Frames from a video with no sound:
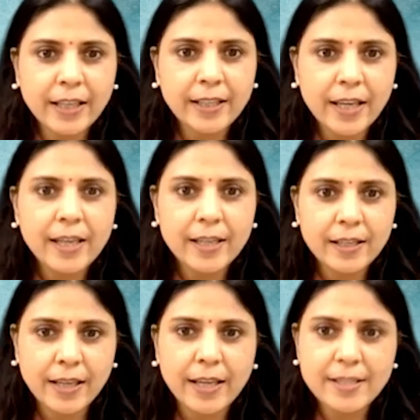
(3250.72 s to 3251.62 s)

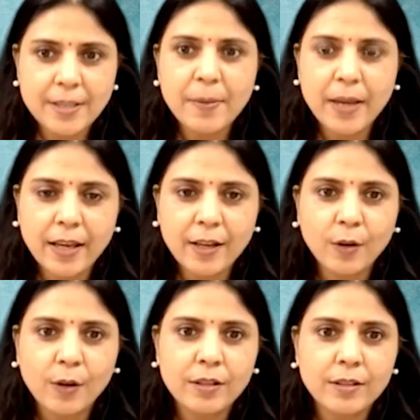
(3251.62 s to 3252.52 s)
Yahi sab hai
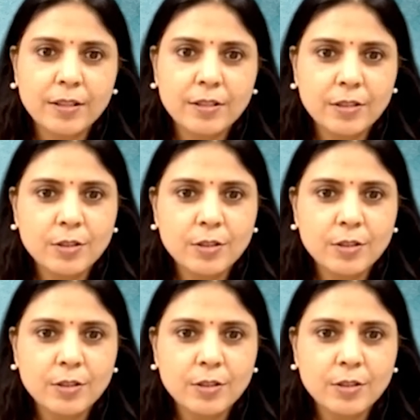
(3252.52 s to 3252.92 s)
aur...